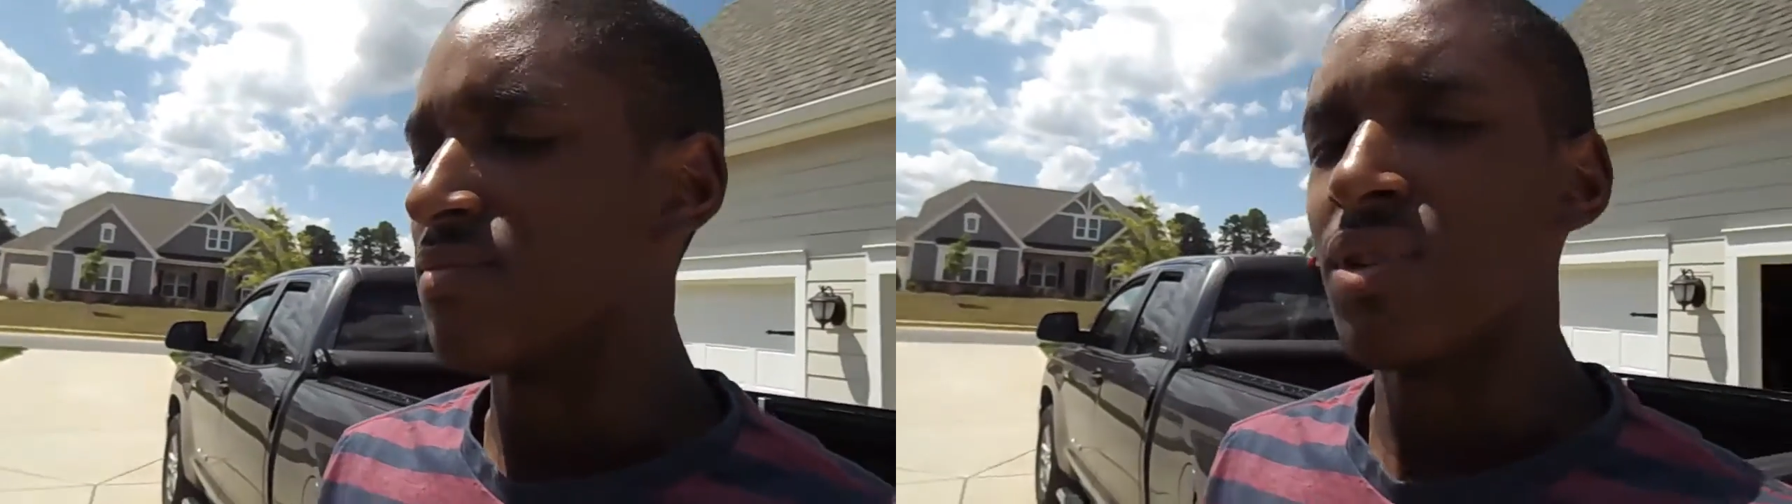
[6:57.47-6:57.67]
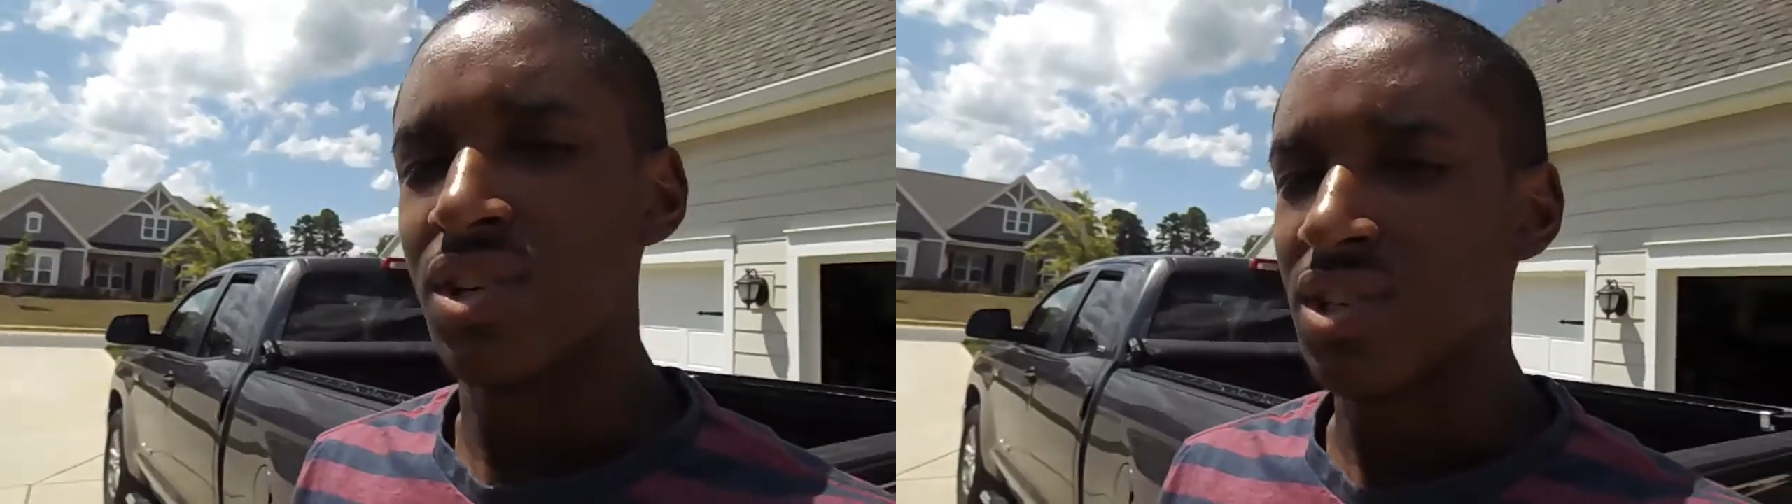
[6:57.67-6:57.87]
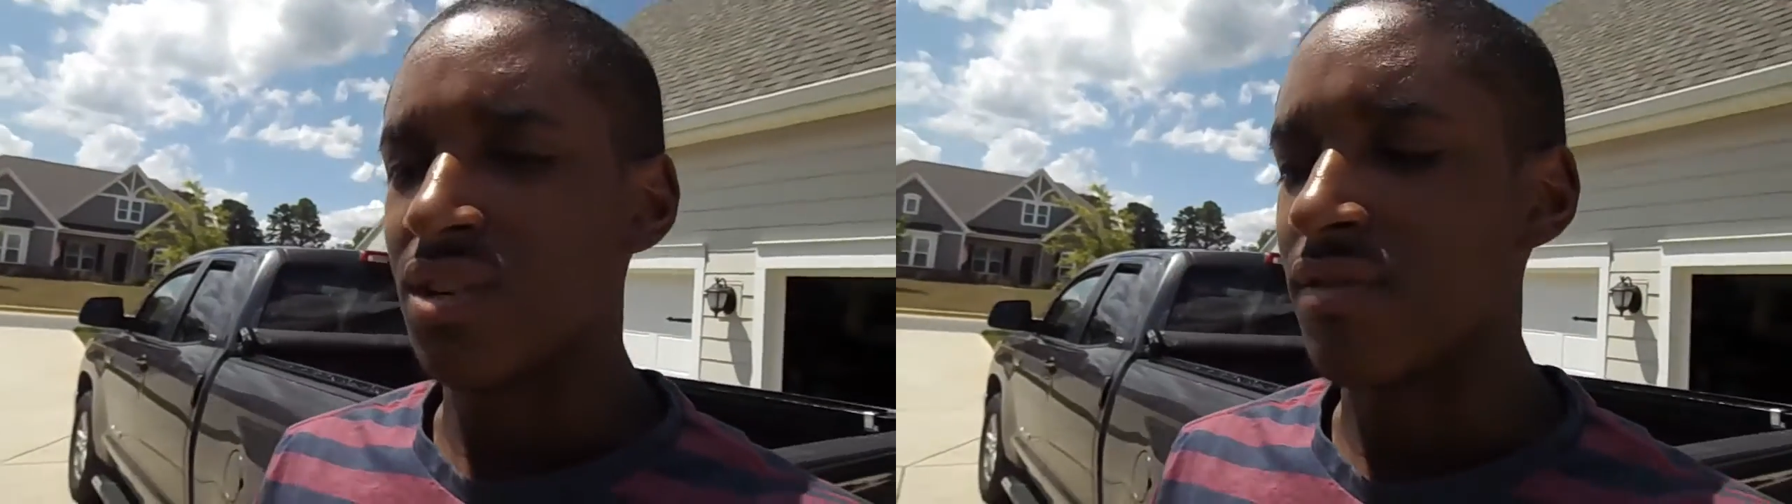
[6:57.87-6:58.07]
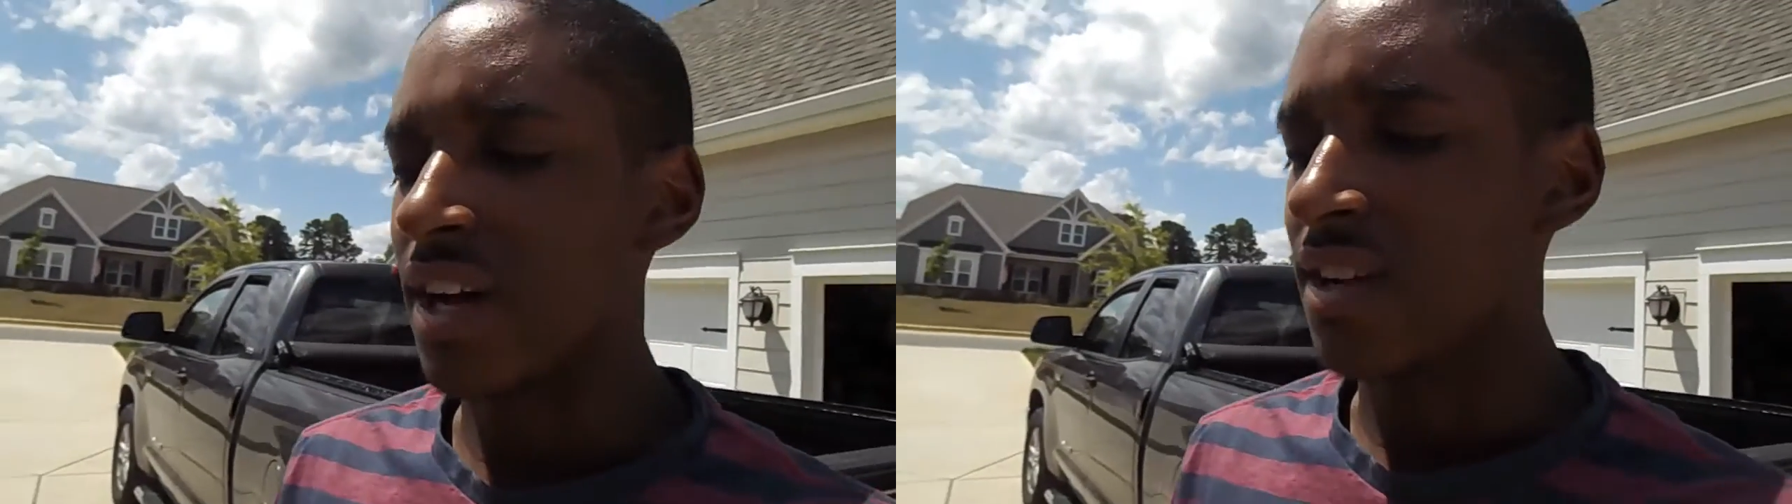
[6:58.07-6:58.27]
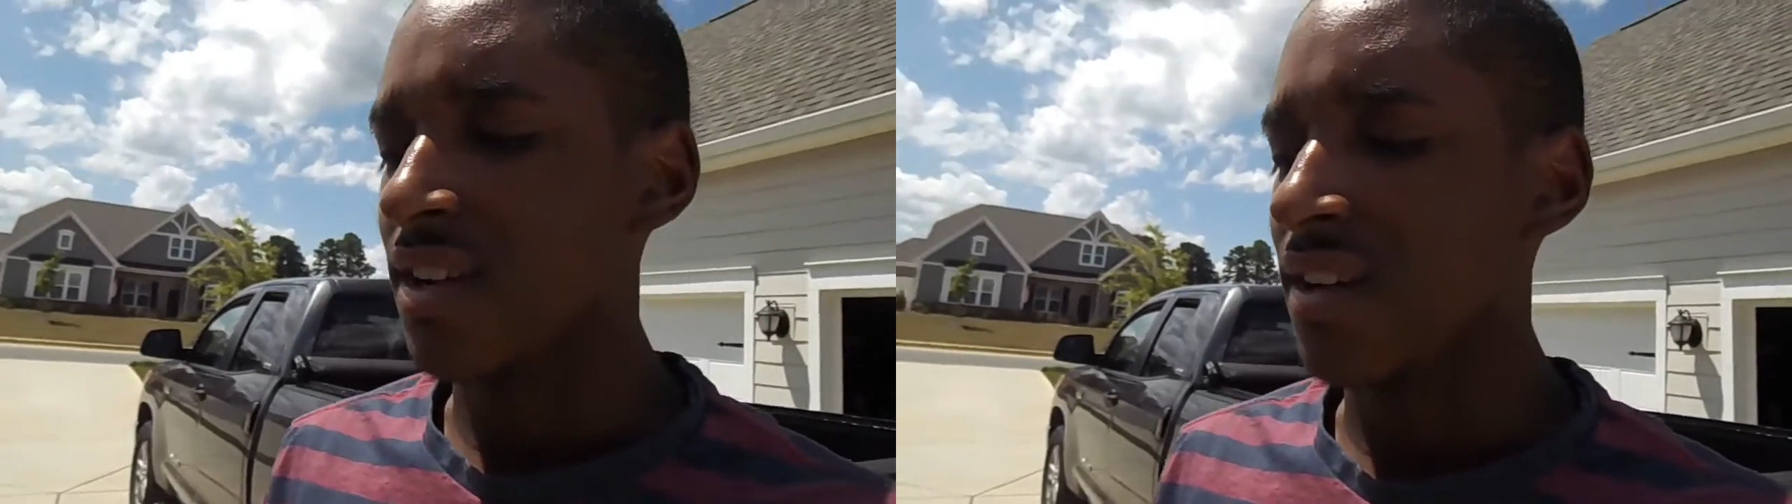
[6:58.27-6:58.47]
more to the
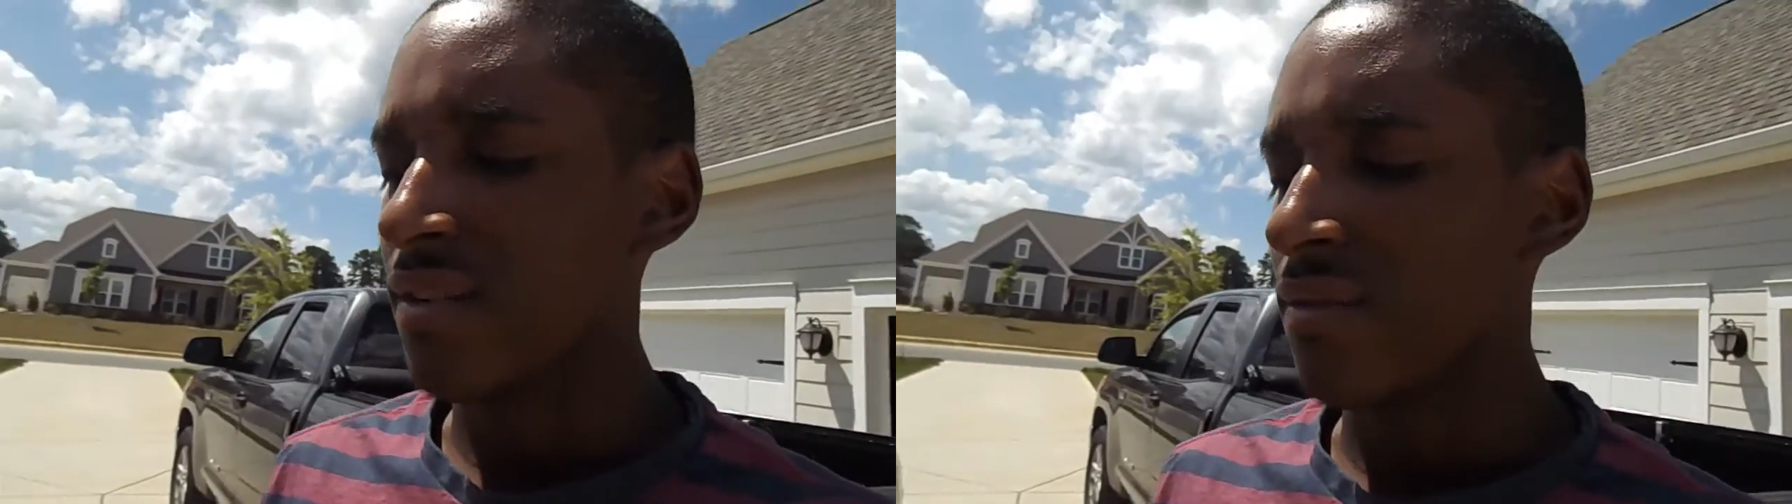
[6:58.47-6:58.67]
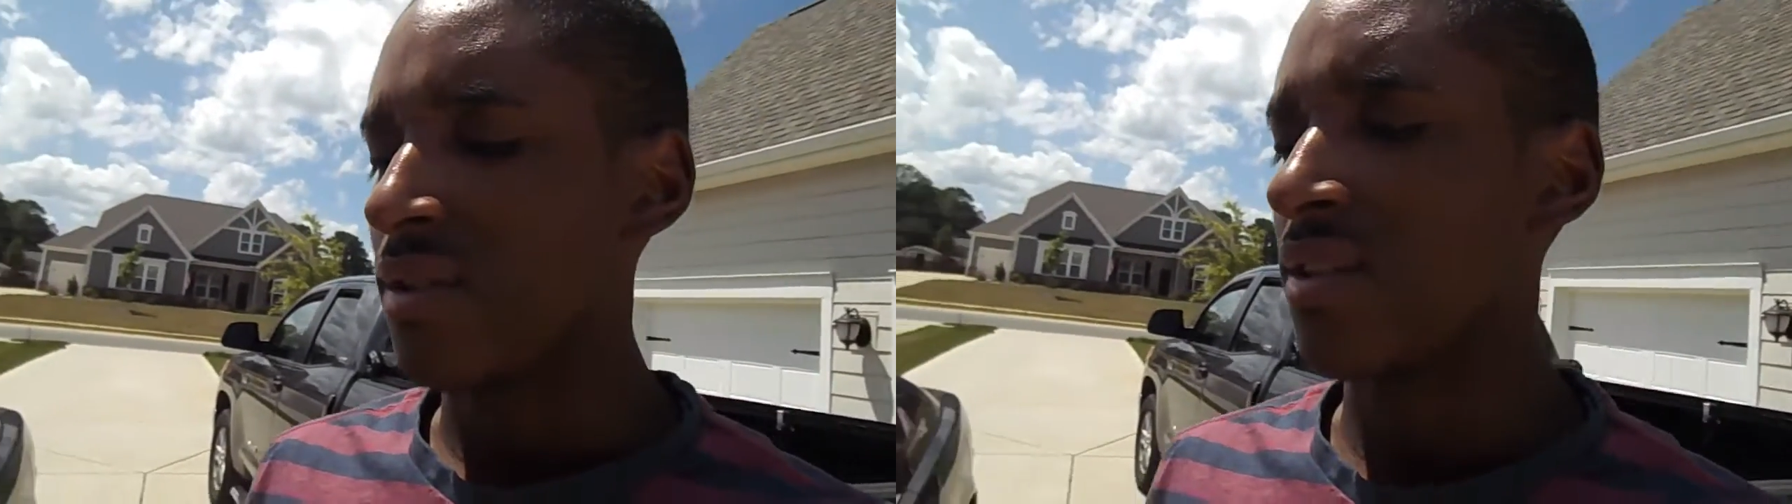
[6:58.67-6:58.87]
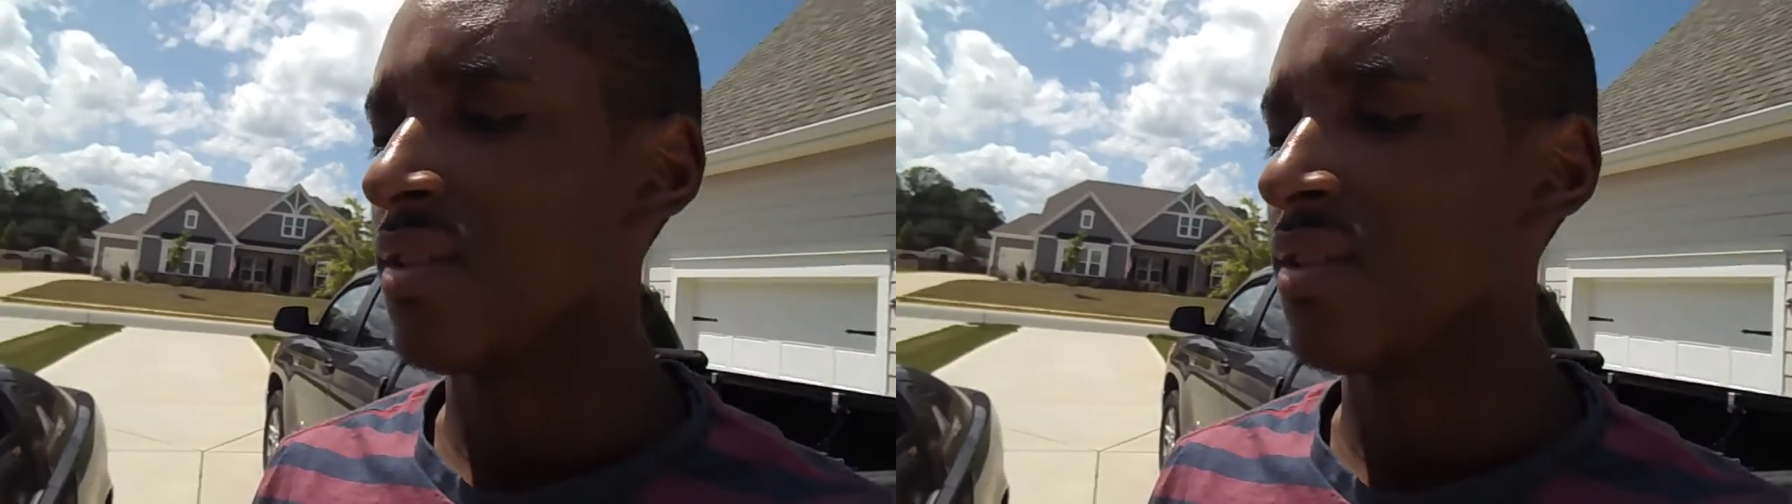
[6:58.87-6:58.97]
right now,